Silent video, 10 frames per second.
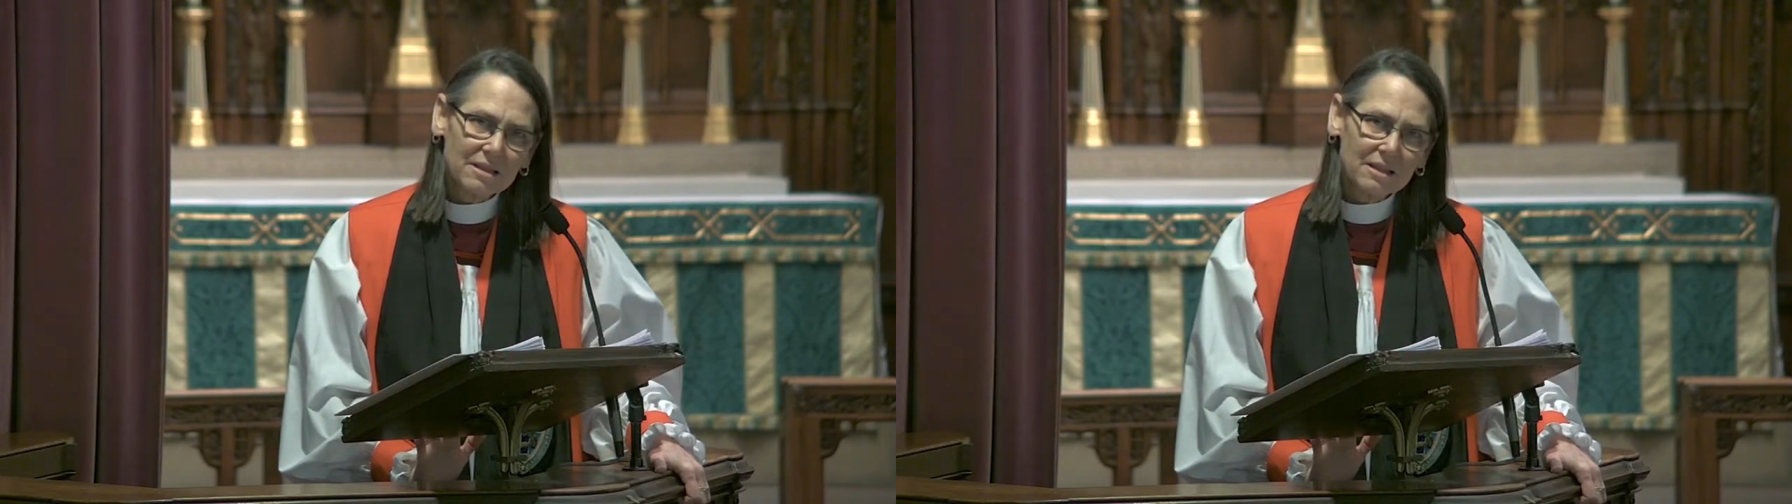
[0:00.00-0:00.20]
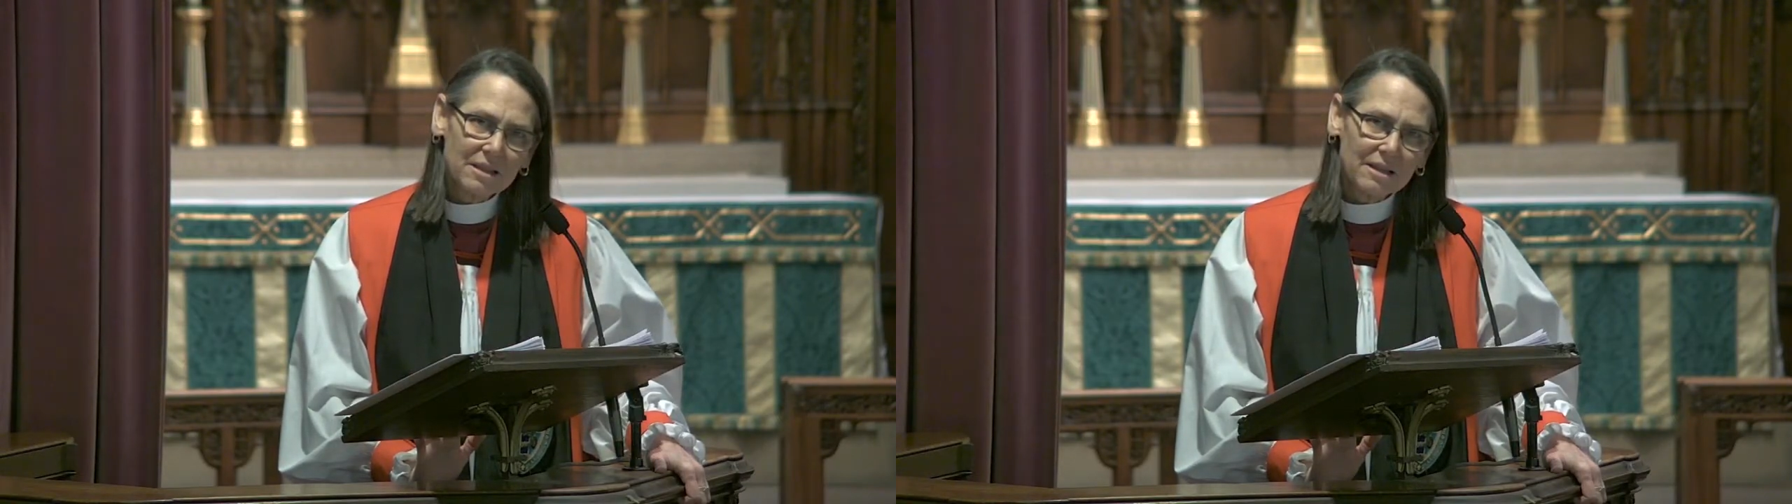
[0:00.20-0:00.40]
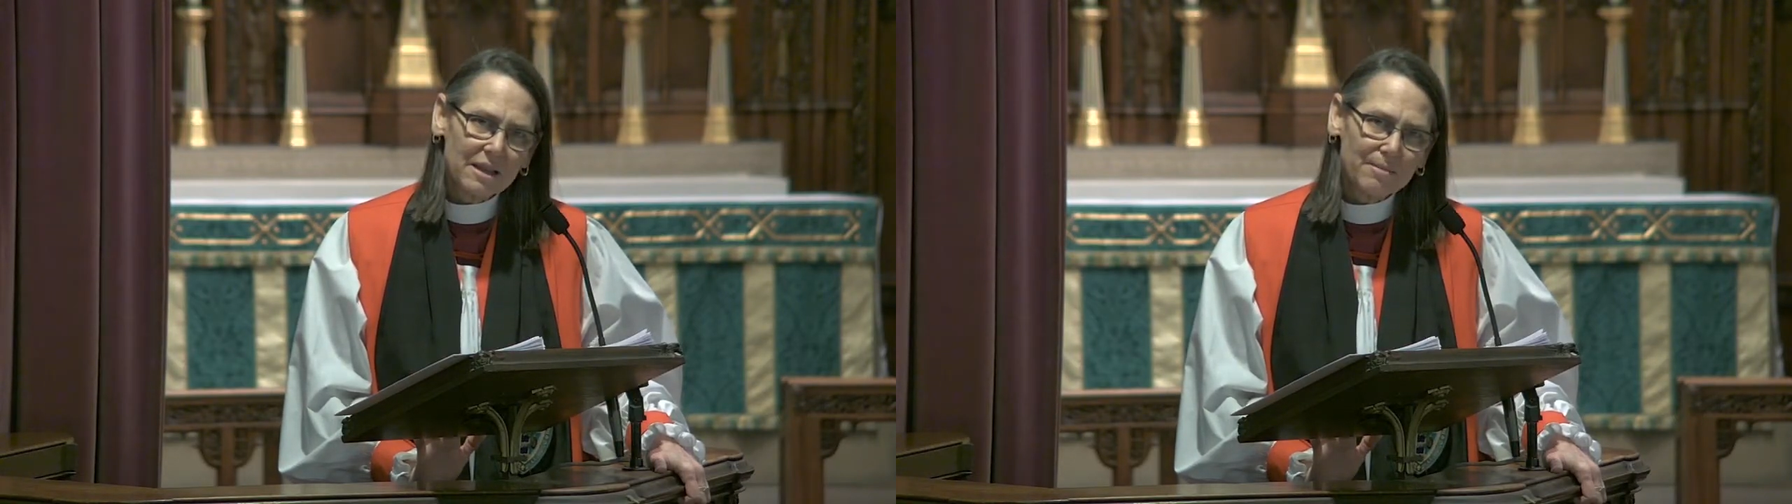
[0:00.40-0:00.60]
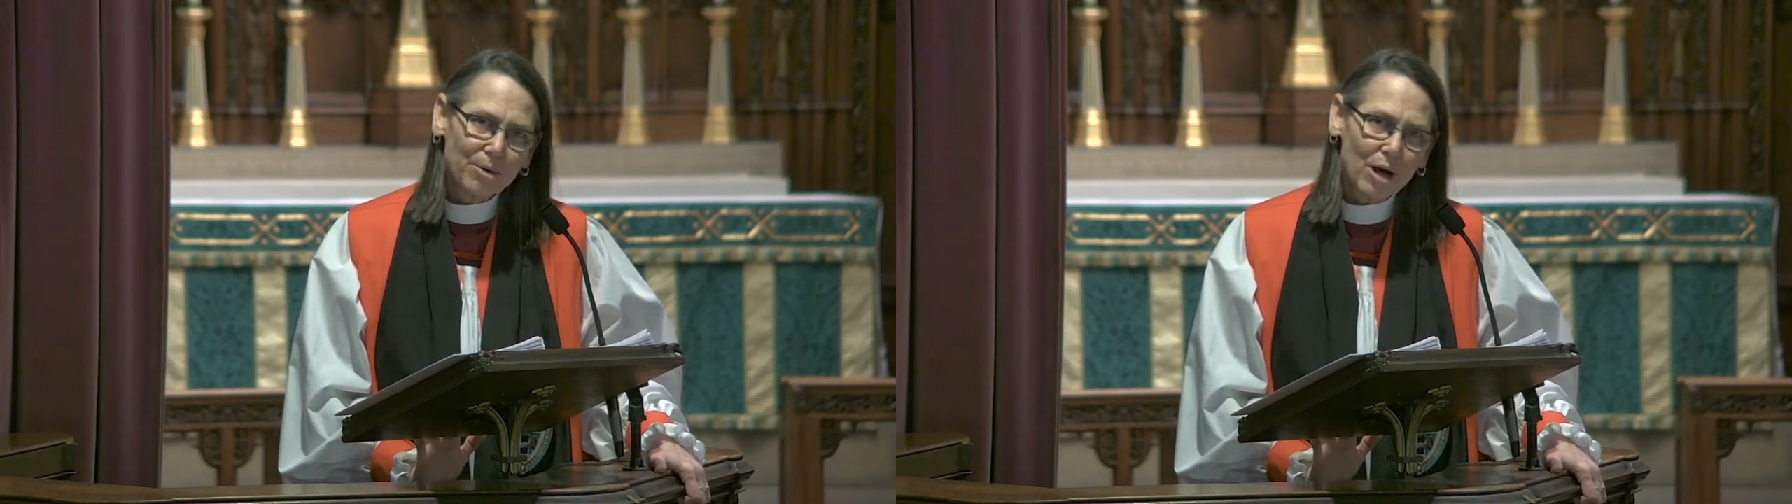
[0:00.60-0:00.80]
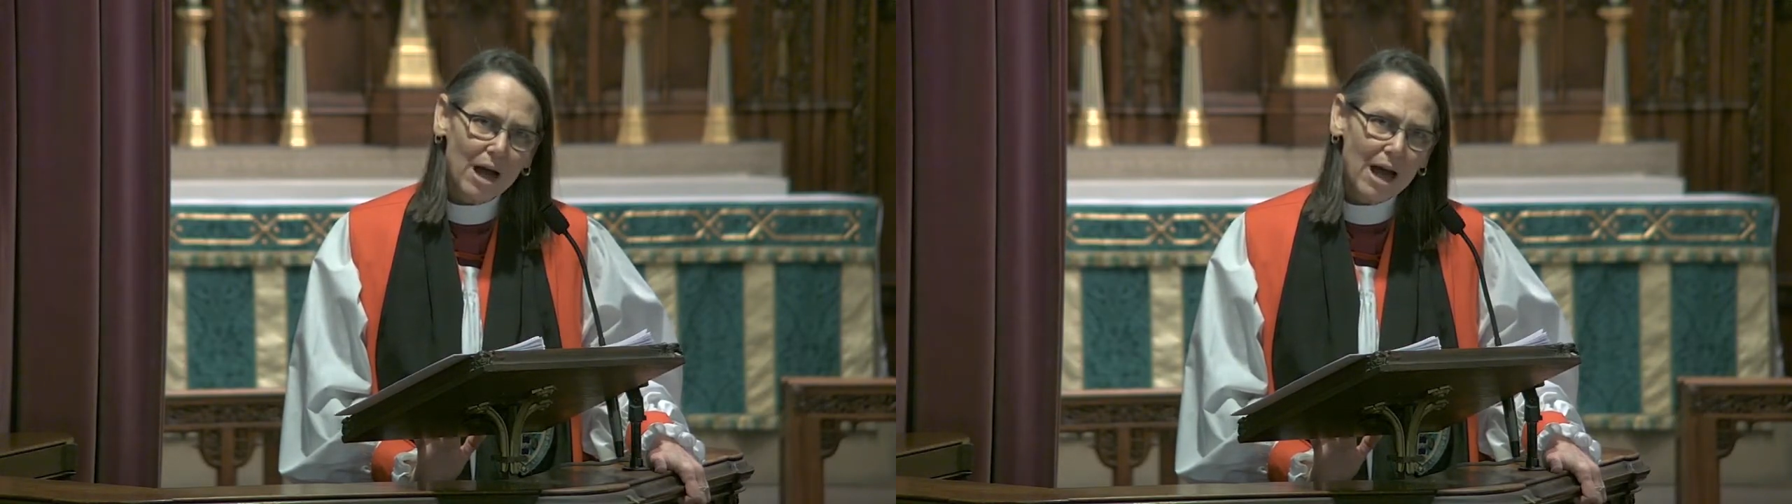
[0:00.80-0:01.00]
And then
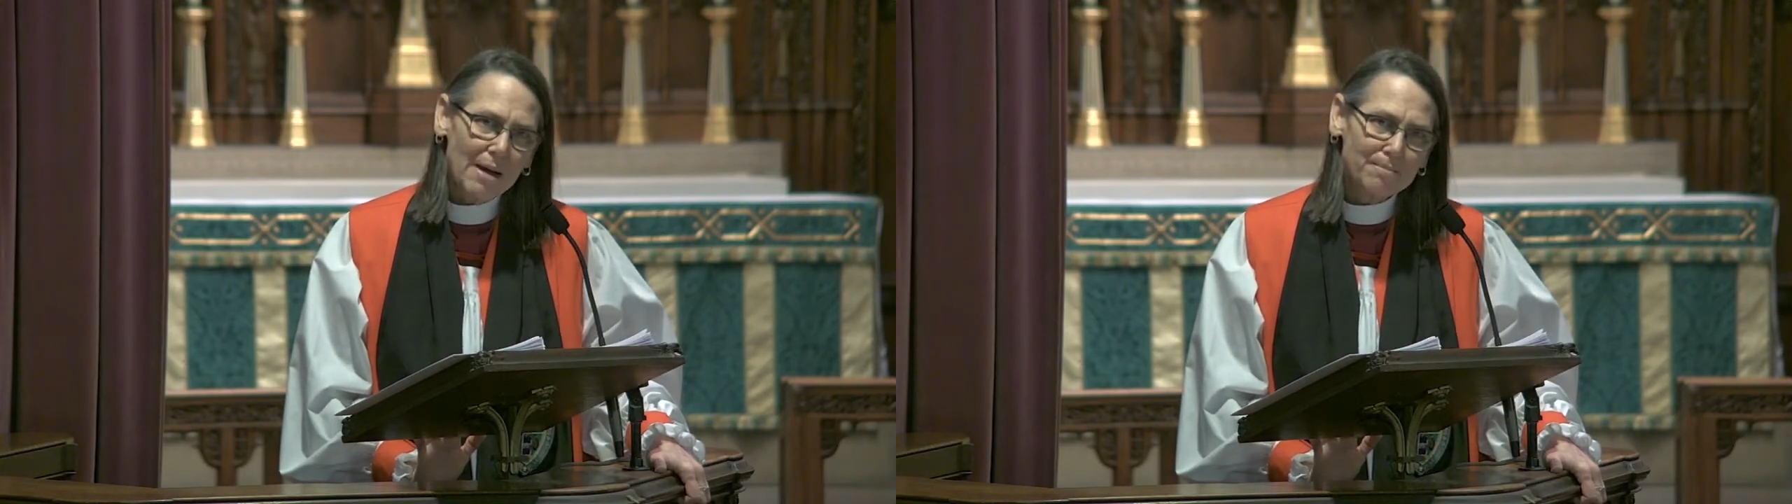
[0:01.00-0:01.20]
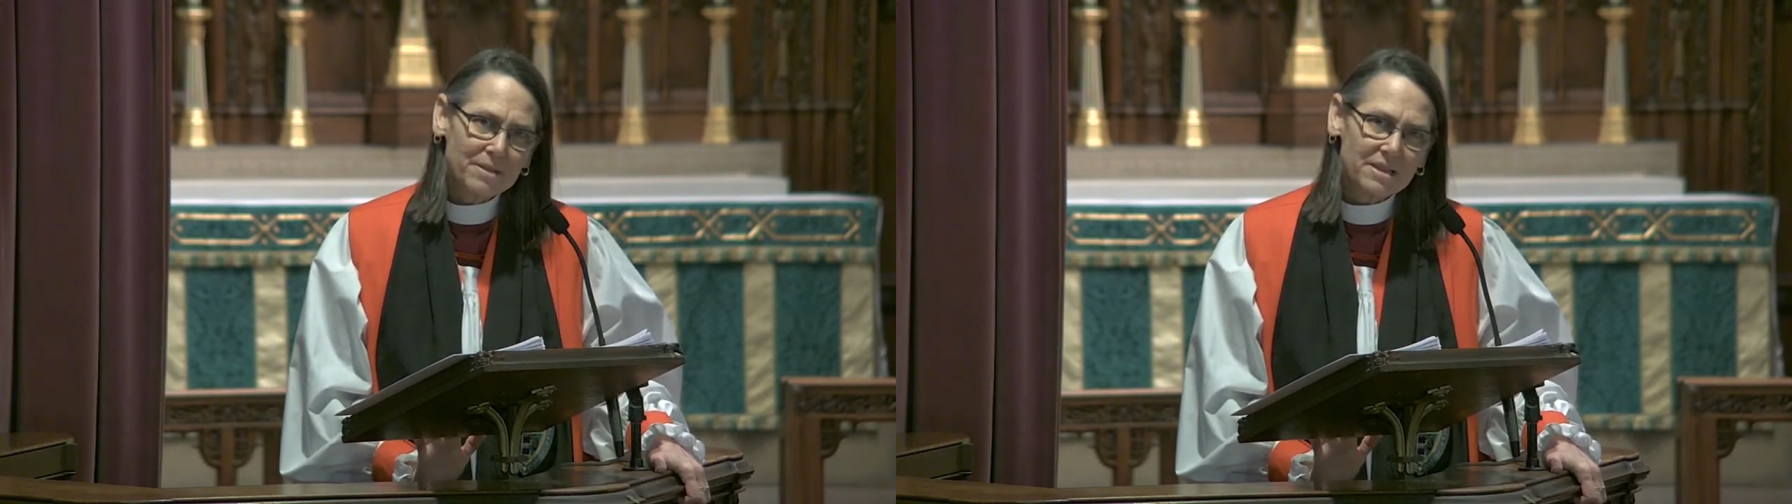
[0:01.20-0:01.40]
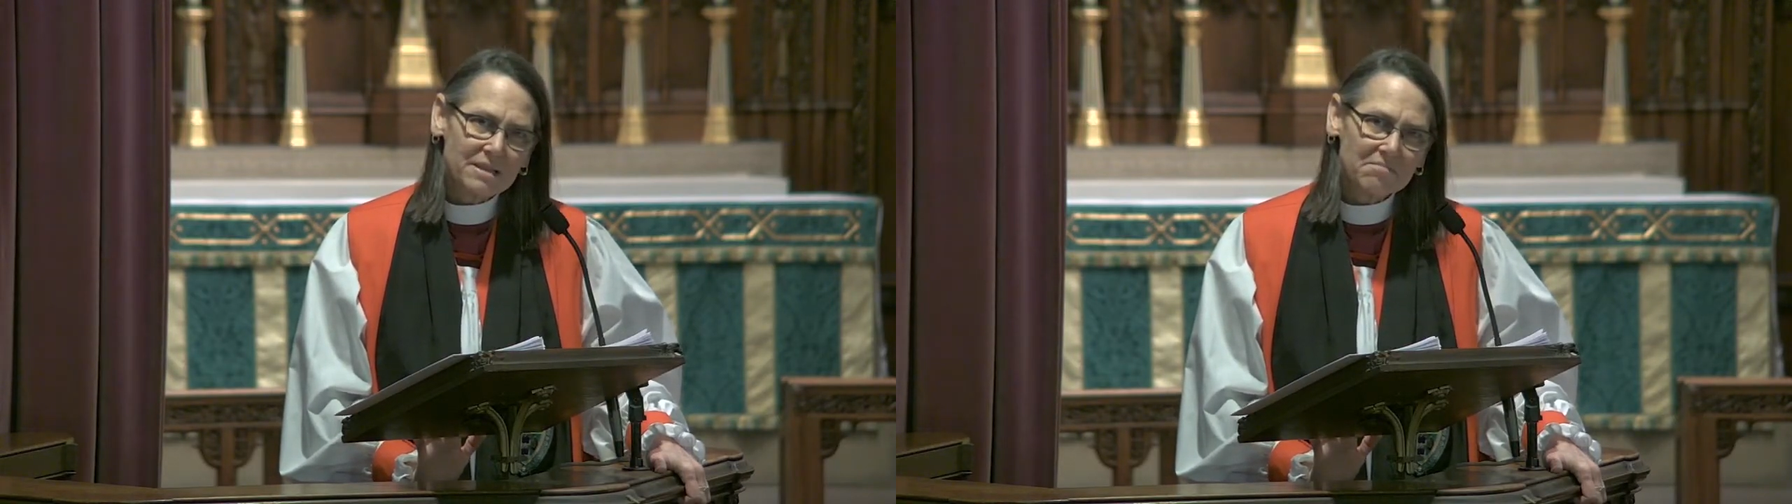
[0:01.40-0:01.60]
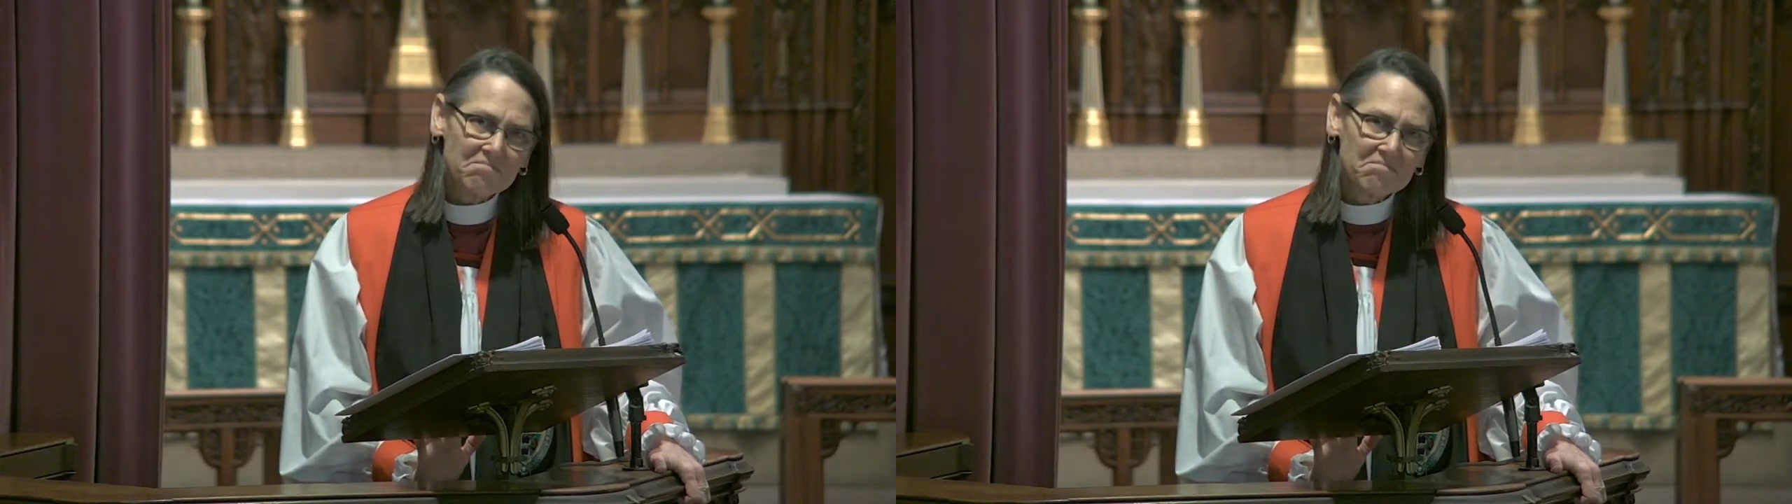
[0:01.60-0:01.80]
perhaps